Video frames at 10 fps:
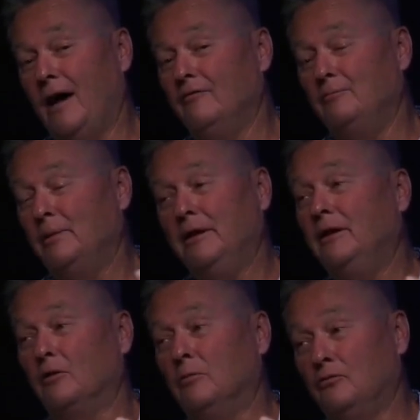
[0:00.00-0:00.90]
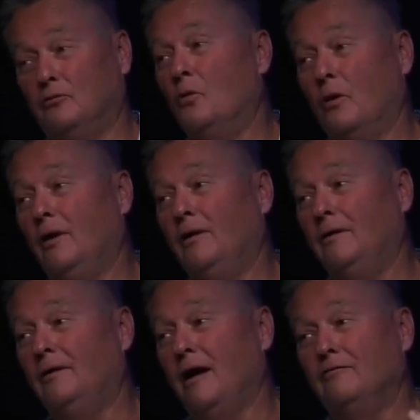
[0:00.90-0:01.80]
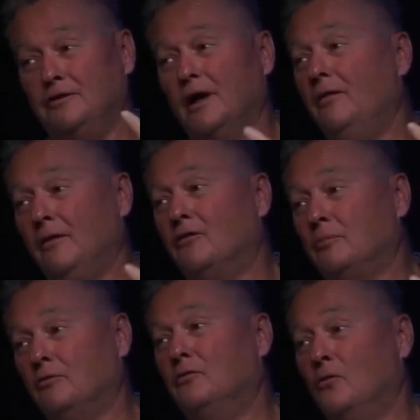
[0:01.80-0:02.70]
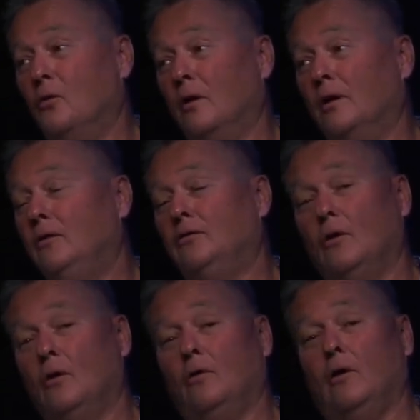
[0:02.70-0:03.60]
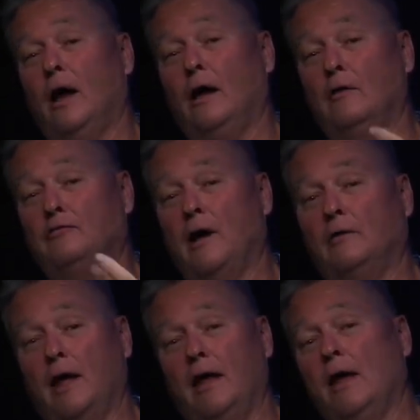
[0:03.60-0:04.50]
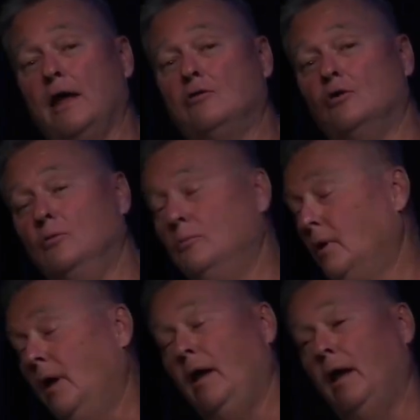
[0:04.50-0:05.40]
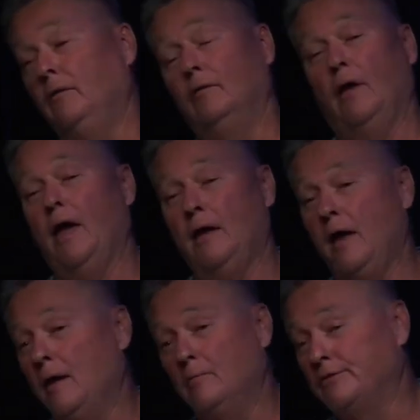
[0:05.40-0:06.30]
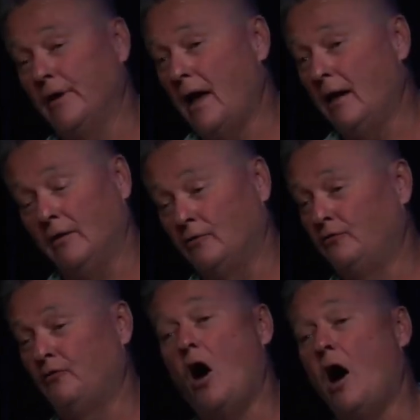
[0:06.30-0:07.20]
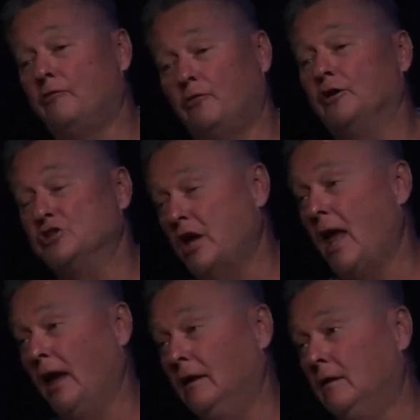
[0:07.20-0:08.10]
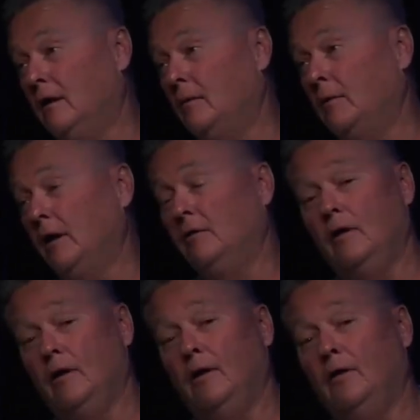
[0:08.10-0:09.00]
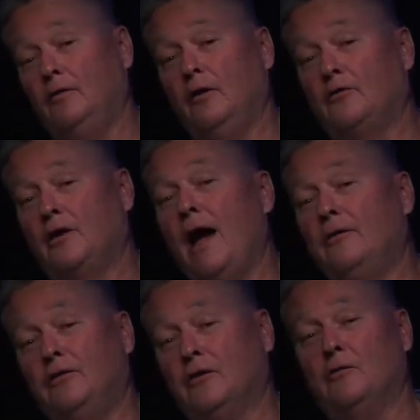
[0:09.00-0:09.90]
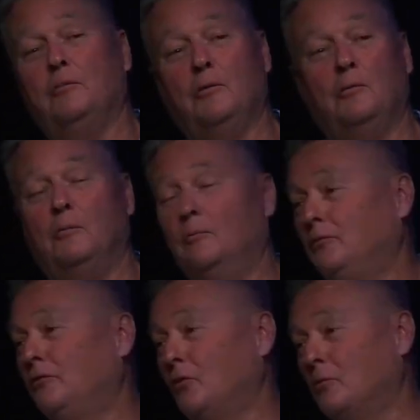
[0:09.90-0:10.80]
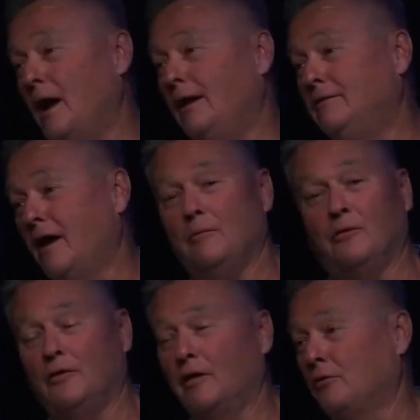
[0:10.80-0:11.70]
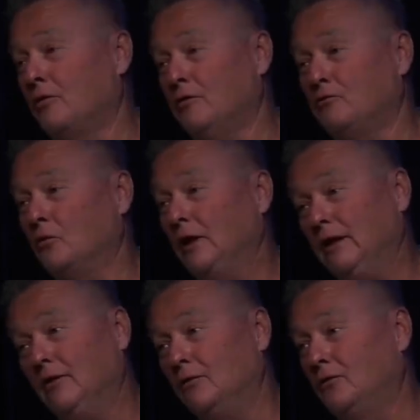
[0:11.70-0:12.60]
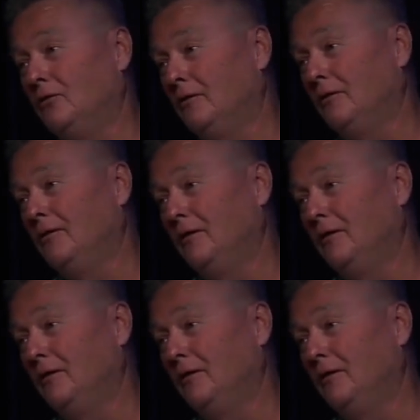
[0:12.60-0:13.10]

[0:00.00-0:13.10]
I've been here before. I've done this before. So I found an AA group, and AA in Pattaya is off the chain. I mean, there's guys here, the minimum sobriety time is like 30 or 40 years.